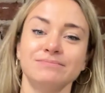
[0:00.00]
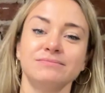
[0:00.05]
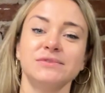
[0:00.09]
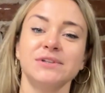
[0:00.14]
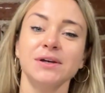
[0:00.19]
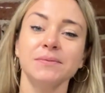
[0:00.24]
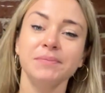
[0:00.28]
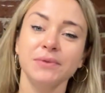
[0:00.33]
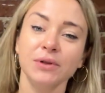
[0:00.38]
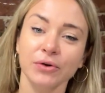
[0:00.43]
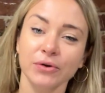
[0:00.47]

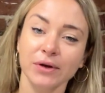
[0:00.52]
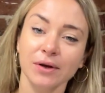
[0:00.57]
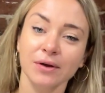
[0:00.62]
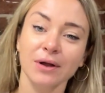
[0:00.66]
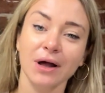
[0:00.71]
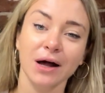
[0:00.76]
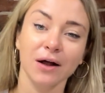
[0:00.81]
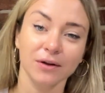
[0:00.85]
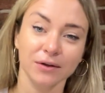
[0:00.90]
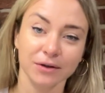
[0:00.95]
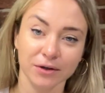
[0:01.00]
Deep learning
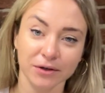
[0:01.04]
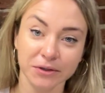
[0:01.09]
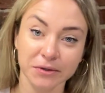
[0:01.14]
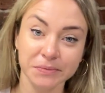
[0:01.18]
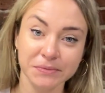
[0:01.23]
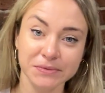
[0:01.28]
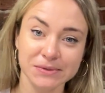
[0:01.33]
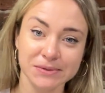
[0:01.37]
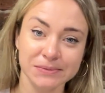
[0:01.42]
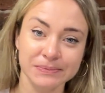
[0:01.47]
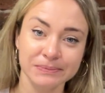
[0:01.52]

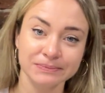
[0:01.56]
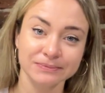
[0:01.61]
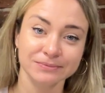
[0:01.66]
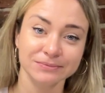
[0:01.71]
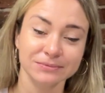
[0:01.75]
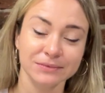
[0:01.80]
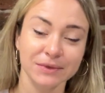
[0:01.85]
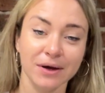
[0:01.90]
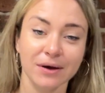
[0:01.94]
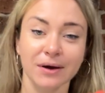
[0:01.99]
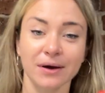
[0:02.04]
algorithms
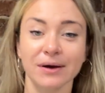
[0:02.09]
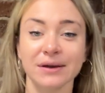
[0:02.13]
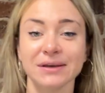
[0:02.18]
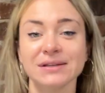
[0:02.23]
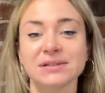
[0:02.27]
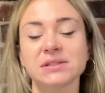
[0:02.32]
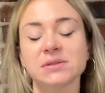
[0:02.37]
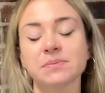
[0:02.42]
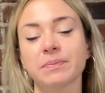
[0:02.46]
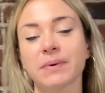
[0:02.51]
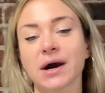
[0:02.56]
are
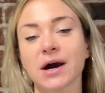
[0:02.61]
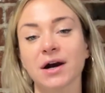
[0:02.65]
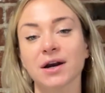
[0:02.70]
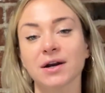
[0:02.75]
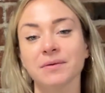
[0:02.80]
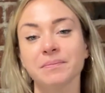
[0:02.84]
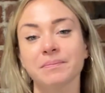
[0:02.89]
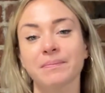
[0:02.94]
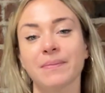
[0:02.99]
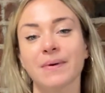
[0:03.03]
inspired